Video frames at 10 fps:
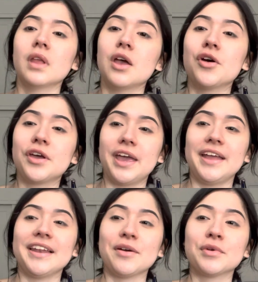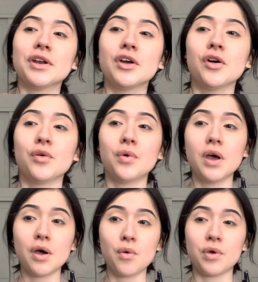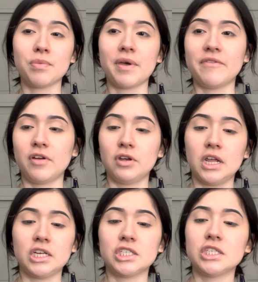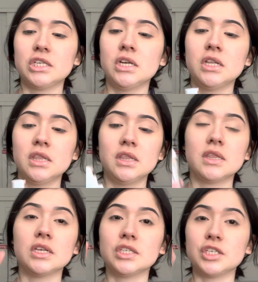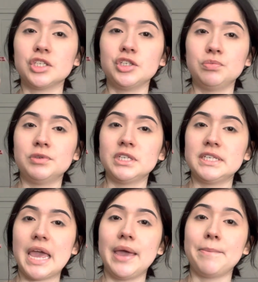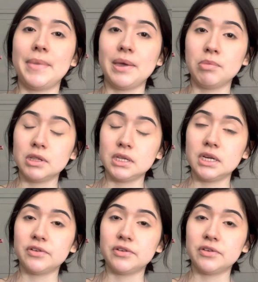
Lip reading: Okay, now I'm gonna go with my foundation. There's a Superstay Maybelline